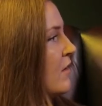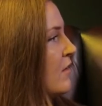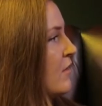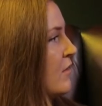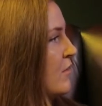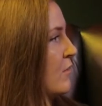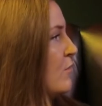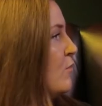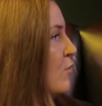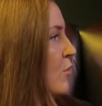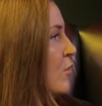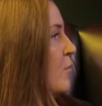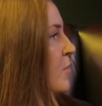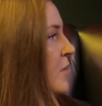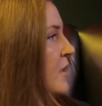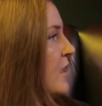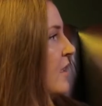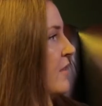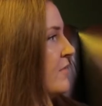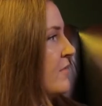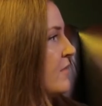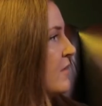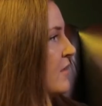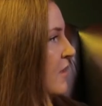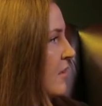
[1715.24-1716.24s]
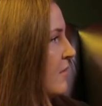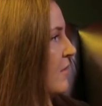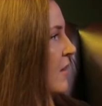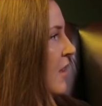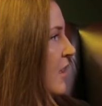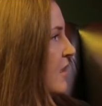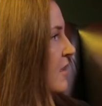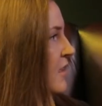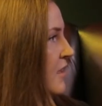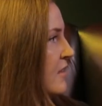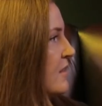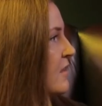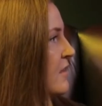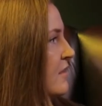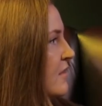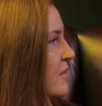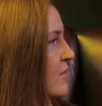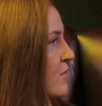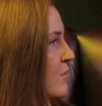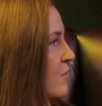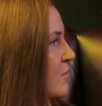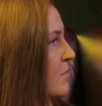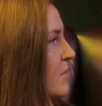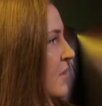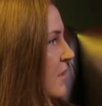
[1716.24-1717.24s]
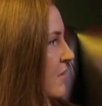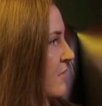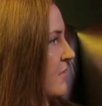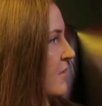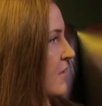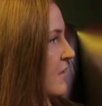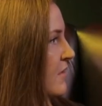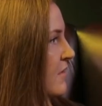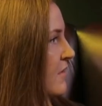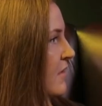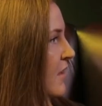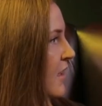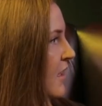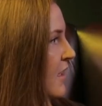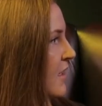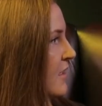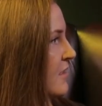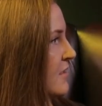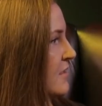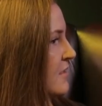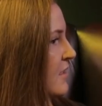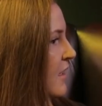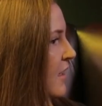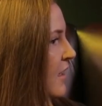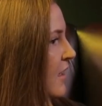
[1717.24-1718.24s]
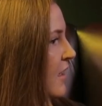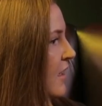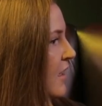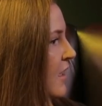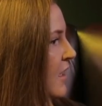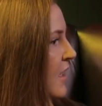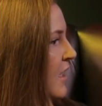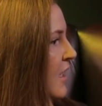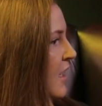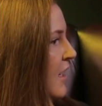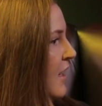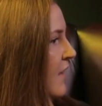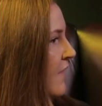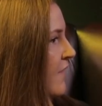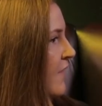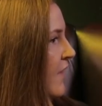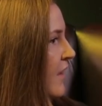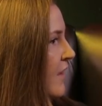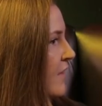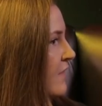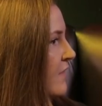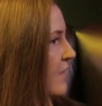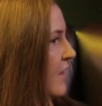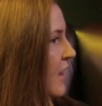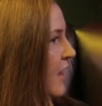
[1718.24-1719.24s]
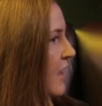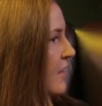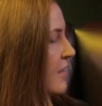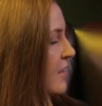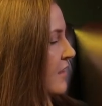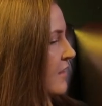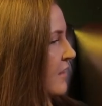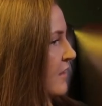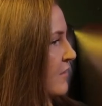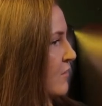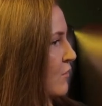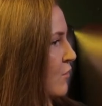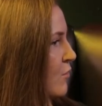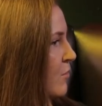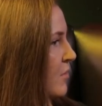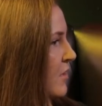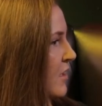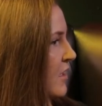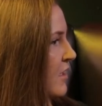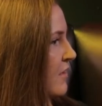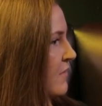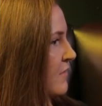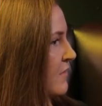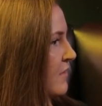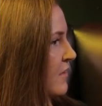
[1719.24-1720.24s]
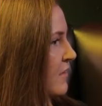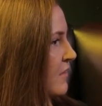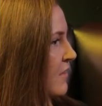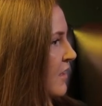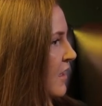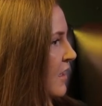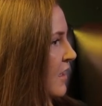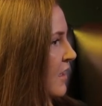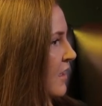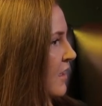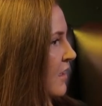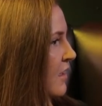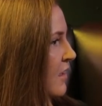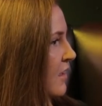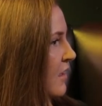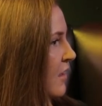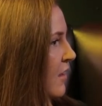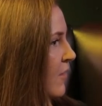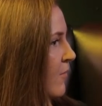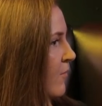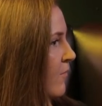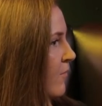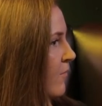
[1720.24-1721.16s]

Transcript: you would believe it. I think they do believe it. And I think they do believe that they,